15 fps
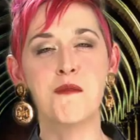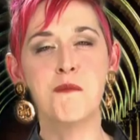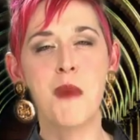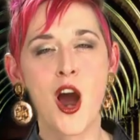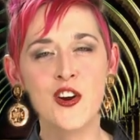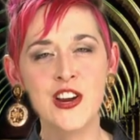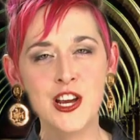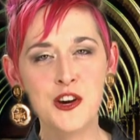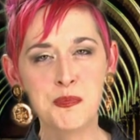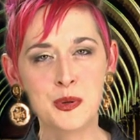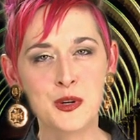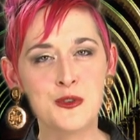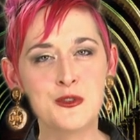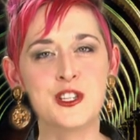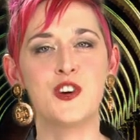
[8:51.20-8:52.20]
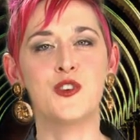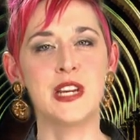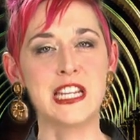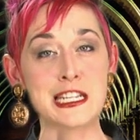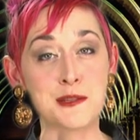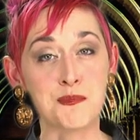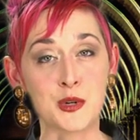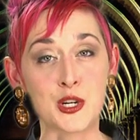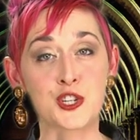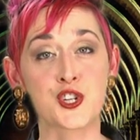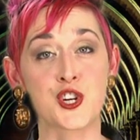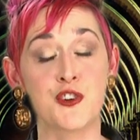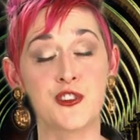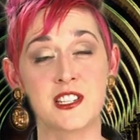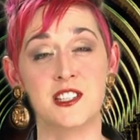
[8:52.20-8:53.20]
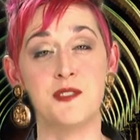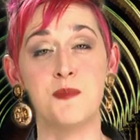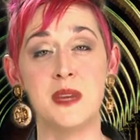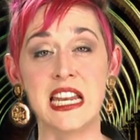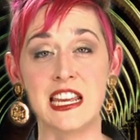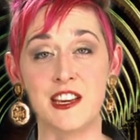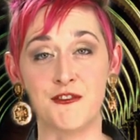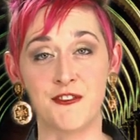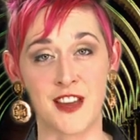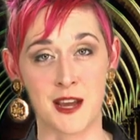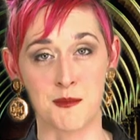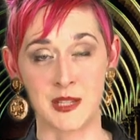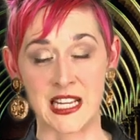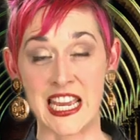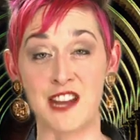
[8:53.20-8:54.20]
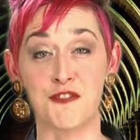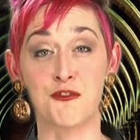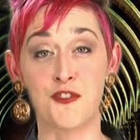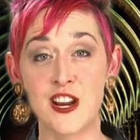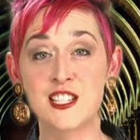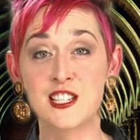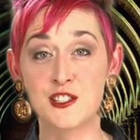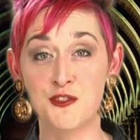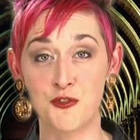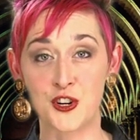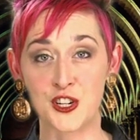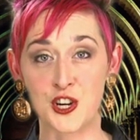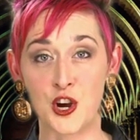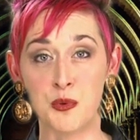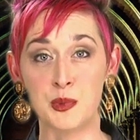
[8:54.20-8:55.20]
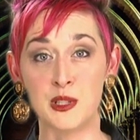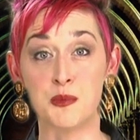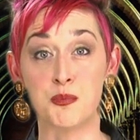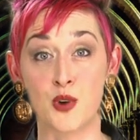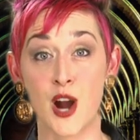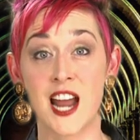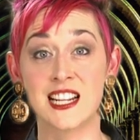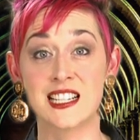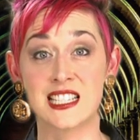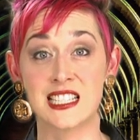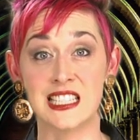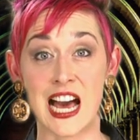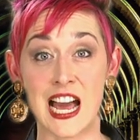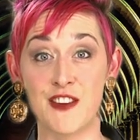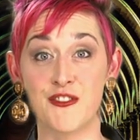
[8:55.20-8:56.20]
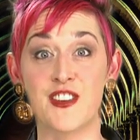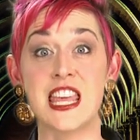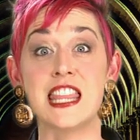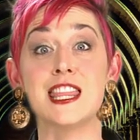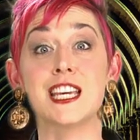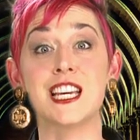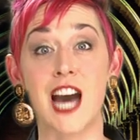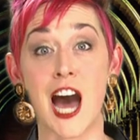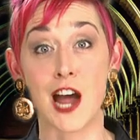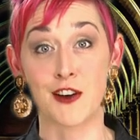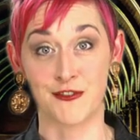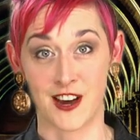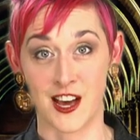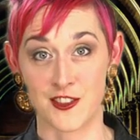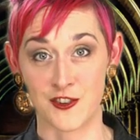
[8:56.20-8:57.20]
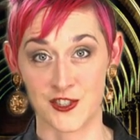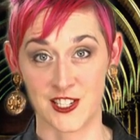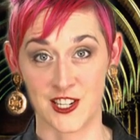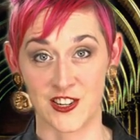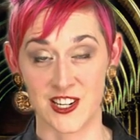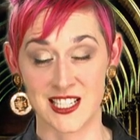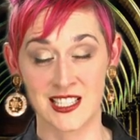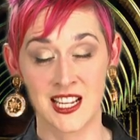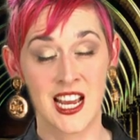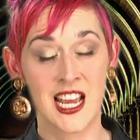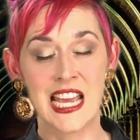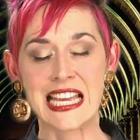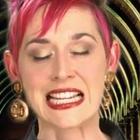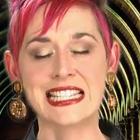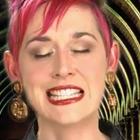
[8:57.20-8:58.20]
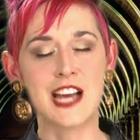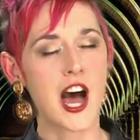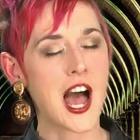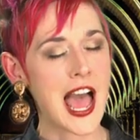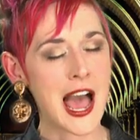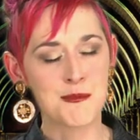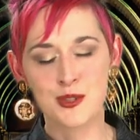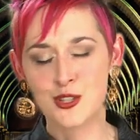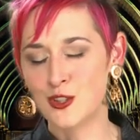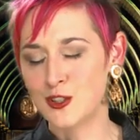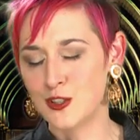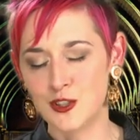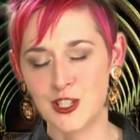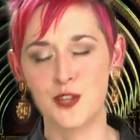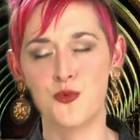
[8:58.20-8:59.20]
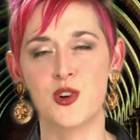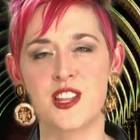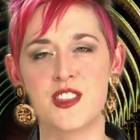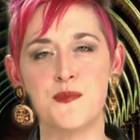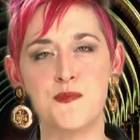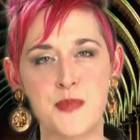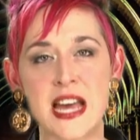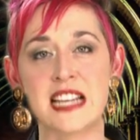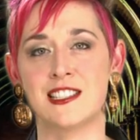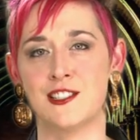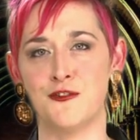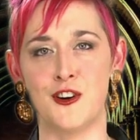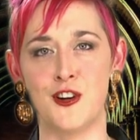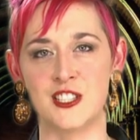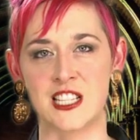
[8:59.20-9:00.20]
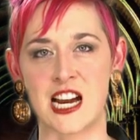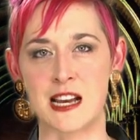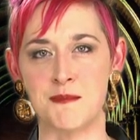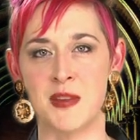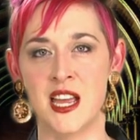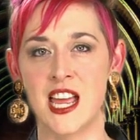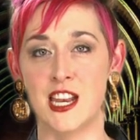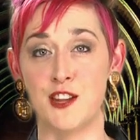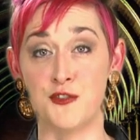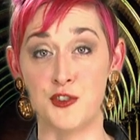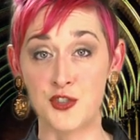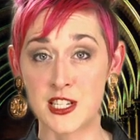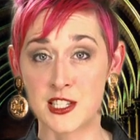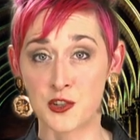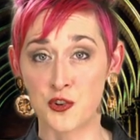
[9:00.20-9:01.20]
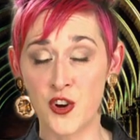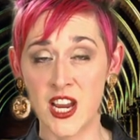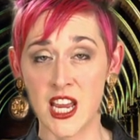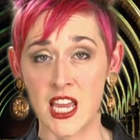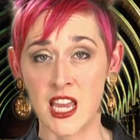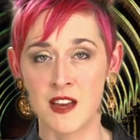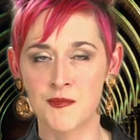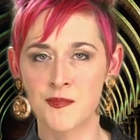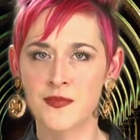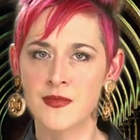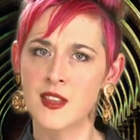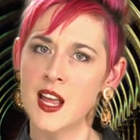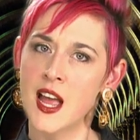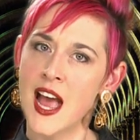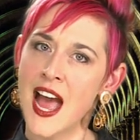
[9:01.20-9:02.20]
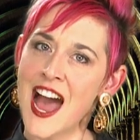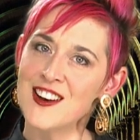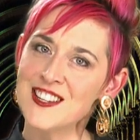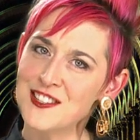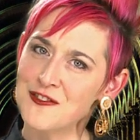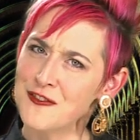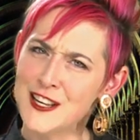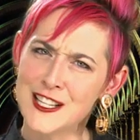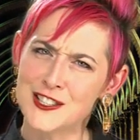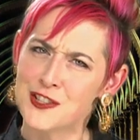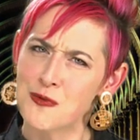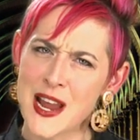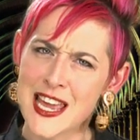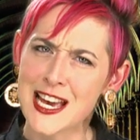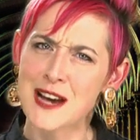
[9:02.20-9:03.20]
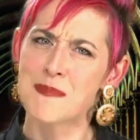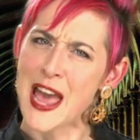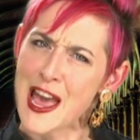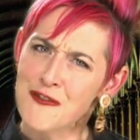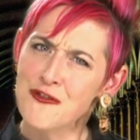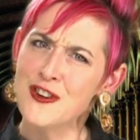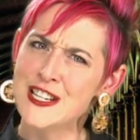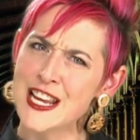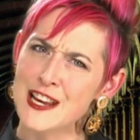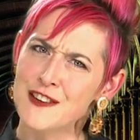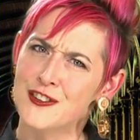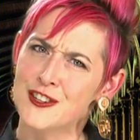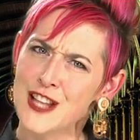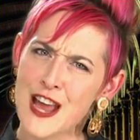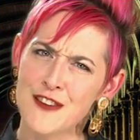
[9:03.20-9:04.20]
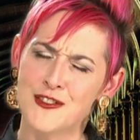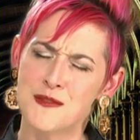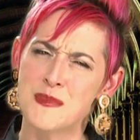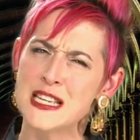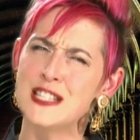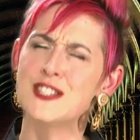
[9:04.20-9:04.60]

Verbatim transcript: Mario Puzo in his book showed us the meaning of family, and Francis Ford Coppola brought it to life in the Godfather series. It's absolutely one of the best of all time, and if you disagree, how does it feel to wake up every day of your life and be